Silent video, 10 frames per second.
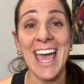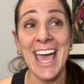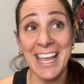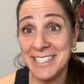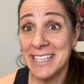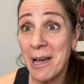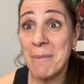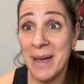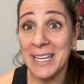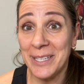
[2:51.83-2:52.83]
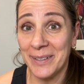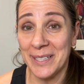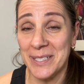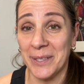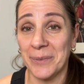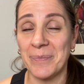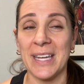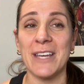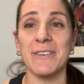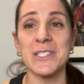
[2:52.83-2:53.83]
and see how many you can do. And
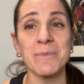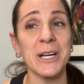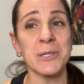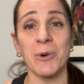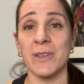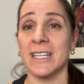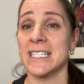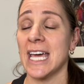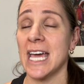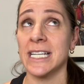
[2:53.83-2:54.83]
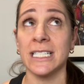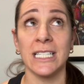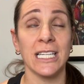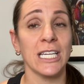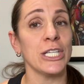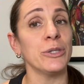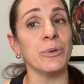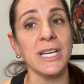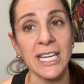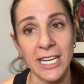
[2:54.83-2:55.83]
if it's much more than 10, you
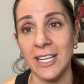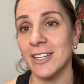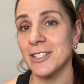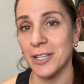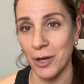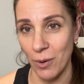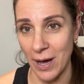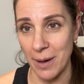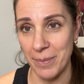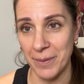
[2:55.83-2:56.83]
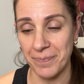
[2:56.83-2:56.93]
need to go up.